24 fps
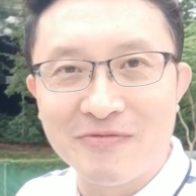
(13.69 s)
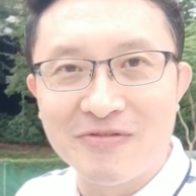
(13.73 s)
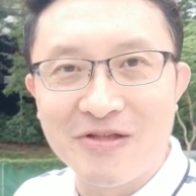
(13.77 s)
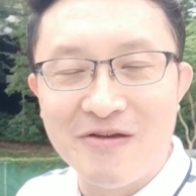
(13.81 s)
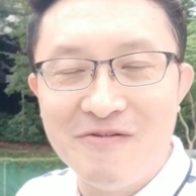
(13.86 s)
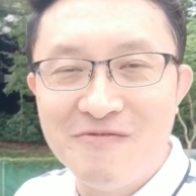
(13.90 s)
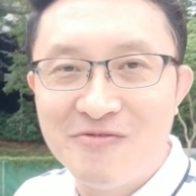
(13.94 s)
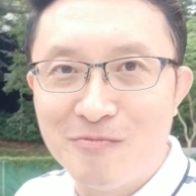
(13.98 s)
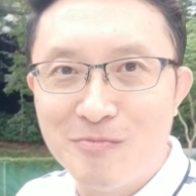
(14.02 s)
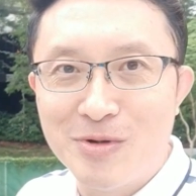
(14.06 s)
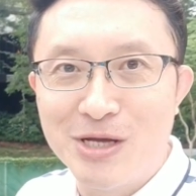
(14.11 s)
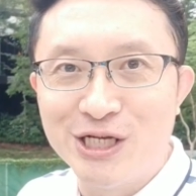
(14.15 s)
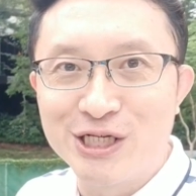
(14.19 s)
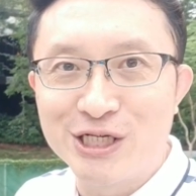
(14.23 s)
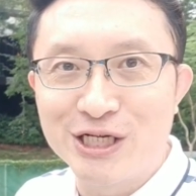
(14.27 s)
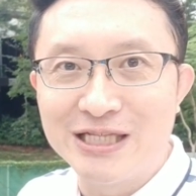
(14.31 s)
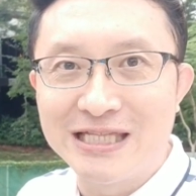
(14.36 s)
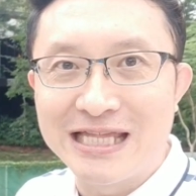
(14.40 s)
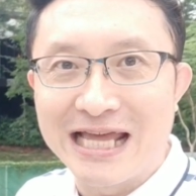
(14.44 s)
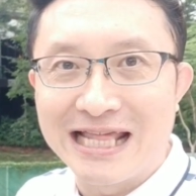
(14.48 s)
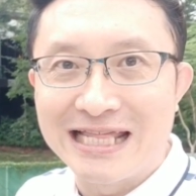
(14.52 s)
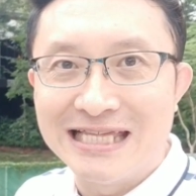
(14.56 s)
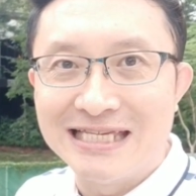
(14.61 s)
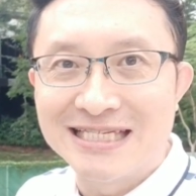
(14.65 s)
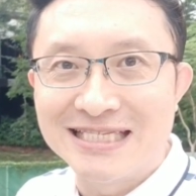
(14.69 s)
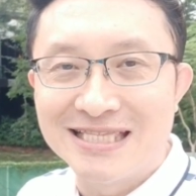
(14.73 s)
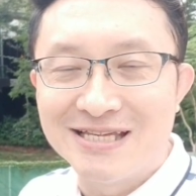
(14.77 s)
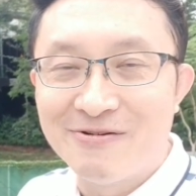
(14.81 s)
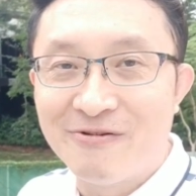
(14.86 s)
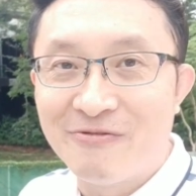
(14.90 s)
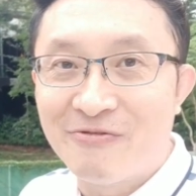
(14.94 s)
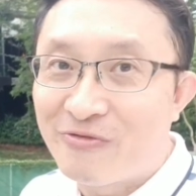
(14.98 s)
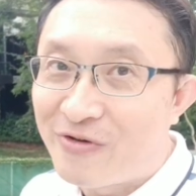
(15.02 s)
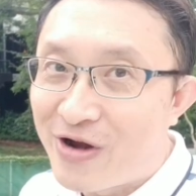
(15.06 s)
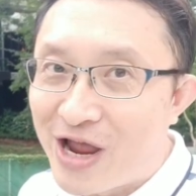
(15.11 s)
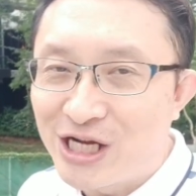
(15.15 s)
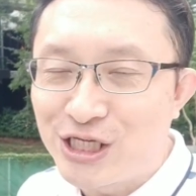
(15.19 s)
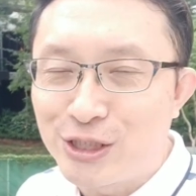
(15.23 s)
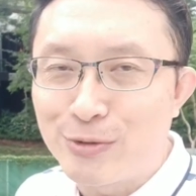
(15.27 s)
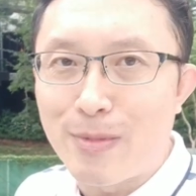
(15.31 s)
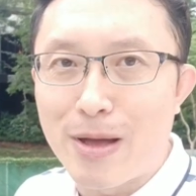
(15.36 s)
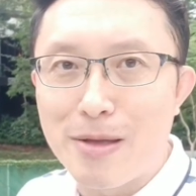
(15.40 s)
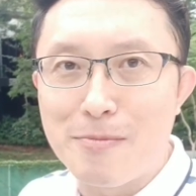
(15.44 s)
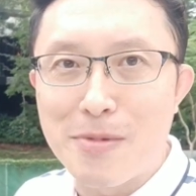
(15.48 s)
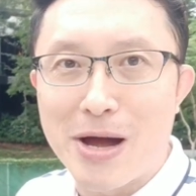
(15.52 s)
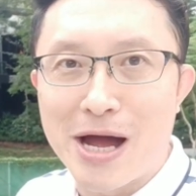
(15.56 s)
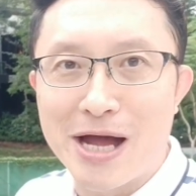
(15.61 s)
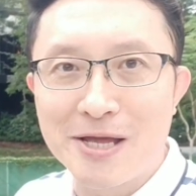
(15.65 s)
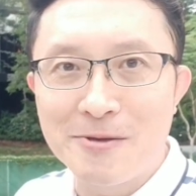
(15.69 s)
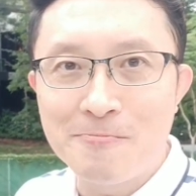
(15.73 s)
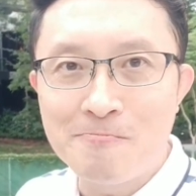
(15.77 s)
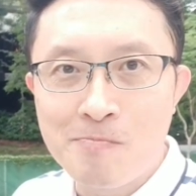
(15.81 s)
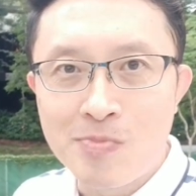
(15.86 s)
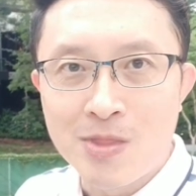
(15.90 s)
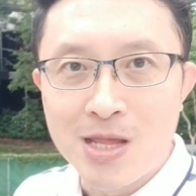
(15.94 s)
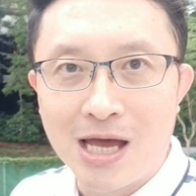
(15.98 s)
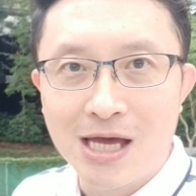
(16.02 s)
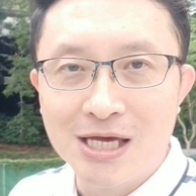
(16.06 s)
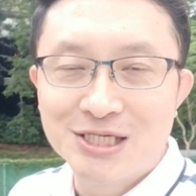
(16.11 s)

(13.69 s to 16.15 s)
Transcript: of the information that is still fresh in my mind